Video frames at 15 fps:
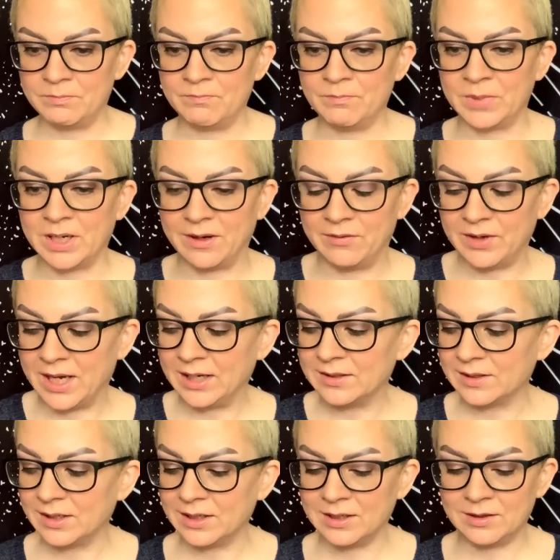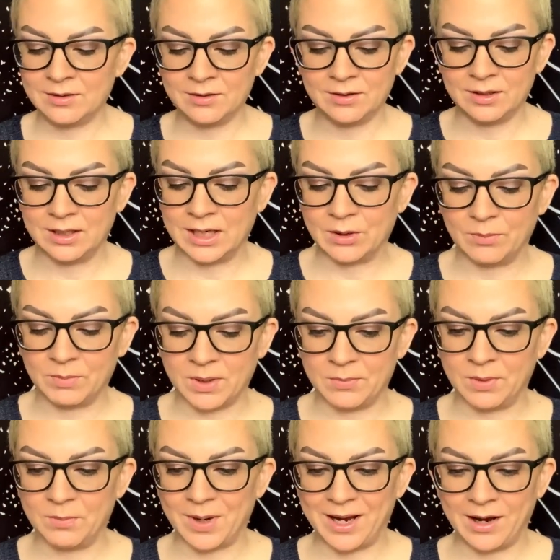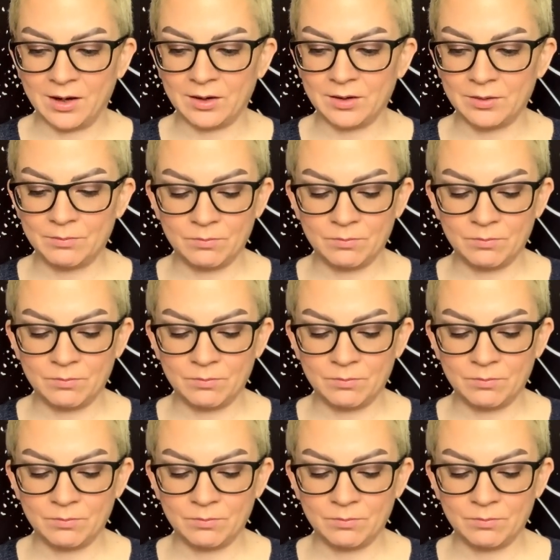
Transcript: But I've exited and now I'm coming back.